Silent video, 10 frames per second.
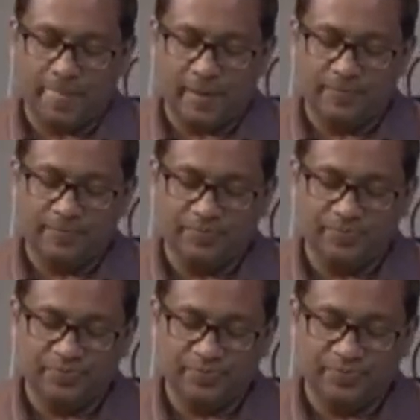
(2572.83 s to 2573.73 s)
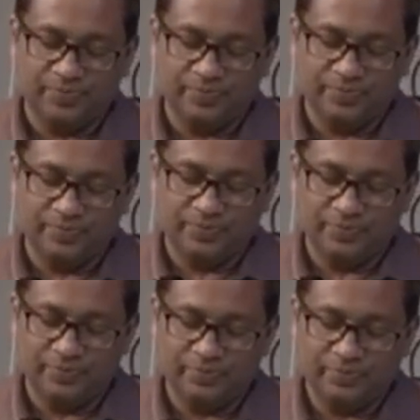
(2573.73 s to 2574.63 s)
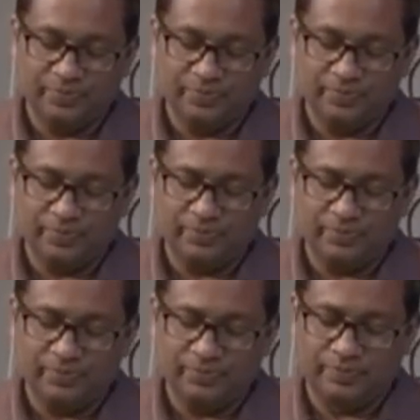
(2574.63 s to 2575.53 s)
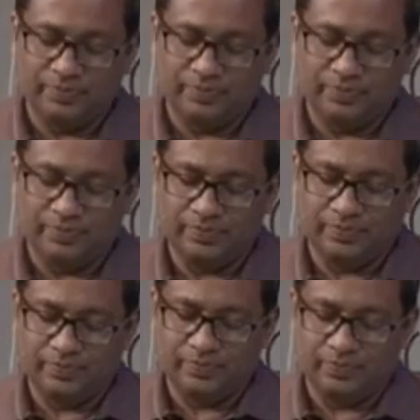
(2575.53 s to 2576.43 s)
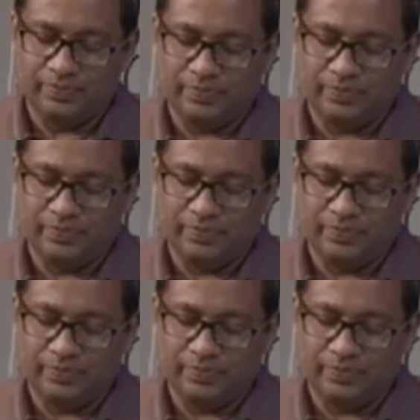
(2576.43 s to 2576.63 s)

Nothing is said.